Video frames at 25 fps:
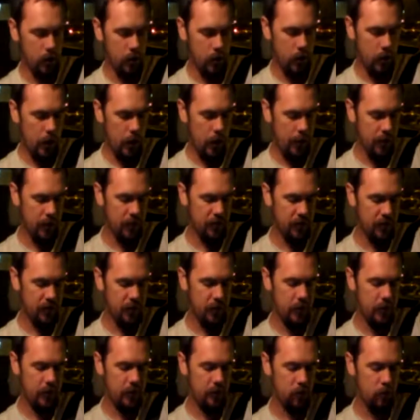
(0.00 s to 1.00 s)
yeah,
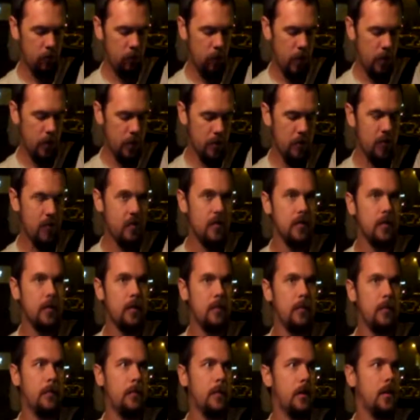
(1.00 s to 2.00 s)
this weather
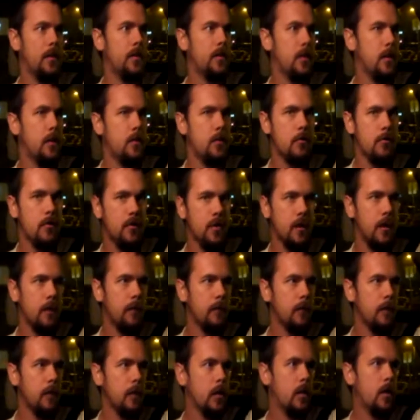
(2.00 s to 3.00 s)
system is
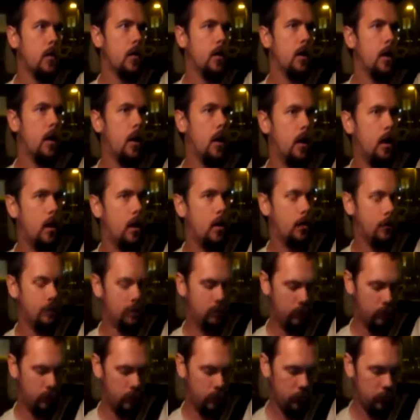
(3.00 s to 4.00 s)
interesting,
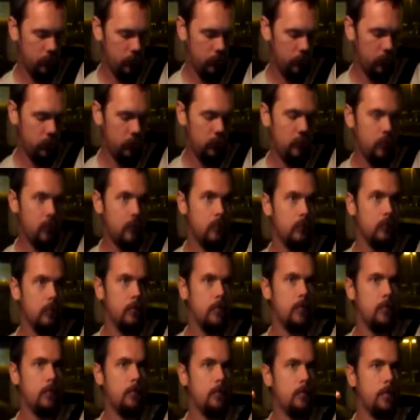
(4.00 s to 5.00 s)

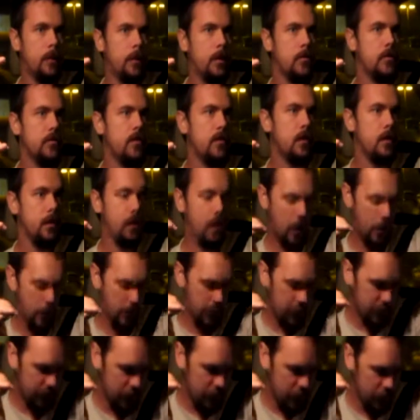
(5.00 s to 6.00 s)
but you see a lot of
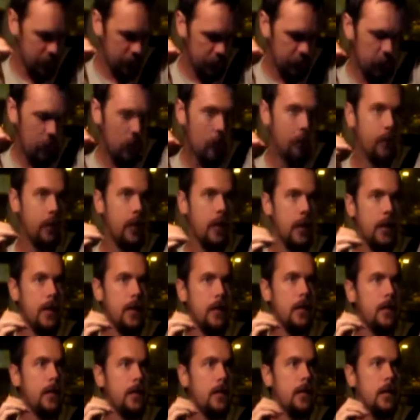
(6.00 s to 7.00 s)
the same stuff.
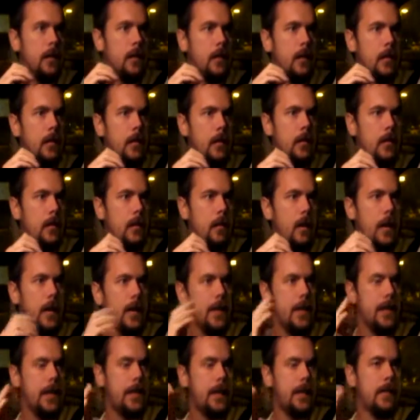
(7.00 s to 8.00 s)
I
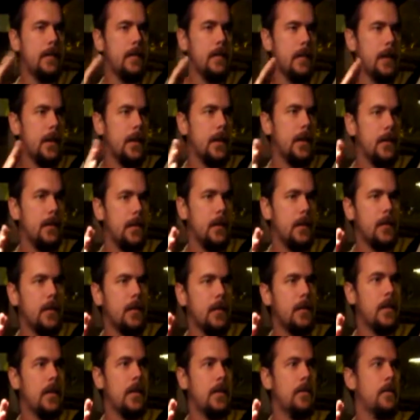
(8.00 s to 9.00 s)
can't look at
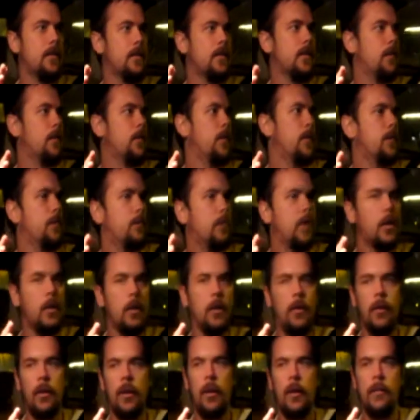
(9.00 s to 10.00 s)
the game because I'm in the
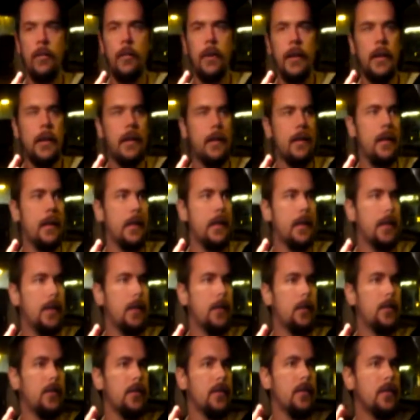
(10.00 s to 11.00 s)
middle of a like
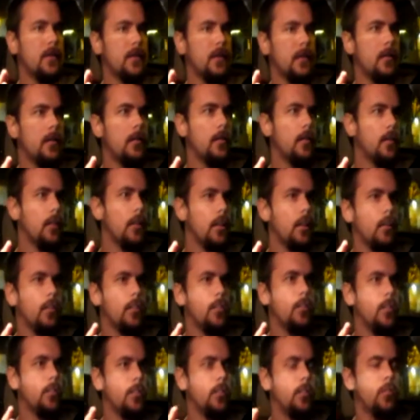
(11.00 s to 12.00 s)
intersection.
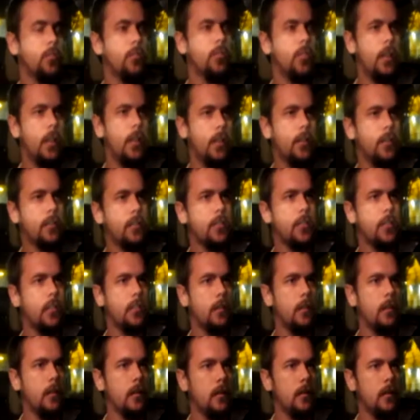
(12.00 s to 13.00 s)
Dude, you've got to
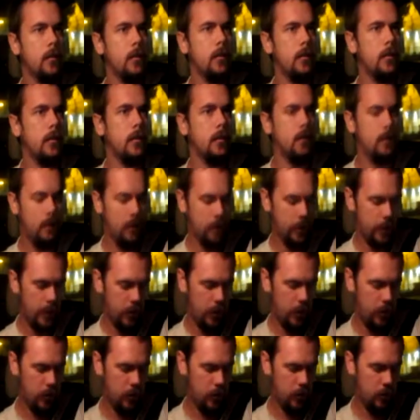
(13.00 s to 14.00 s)
turn.
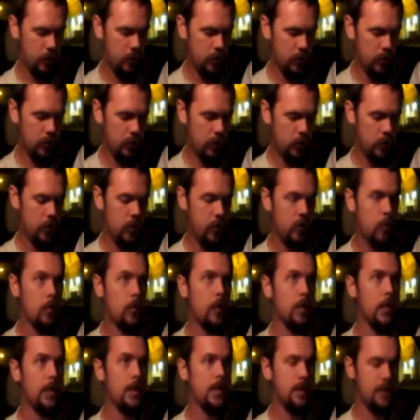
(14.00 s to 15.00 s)
Okay.
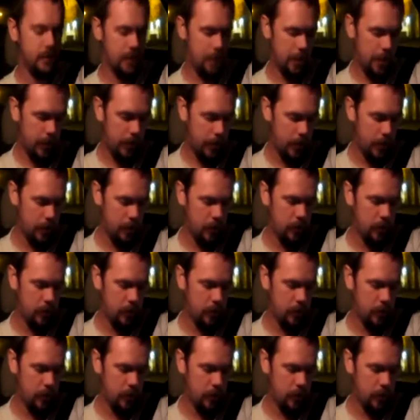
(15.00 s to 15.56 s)
We're gonna get this guy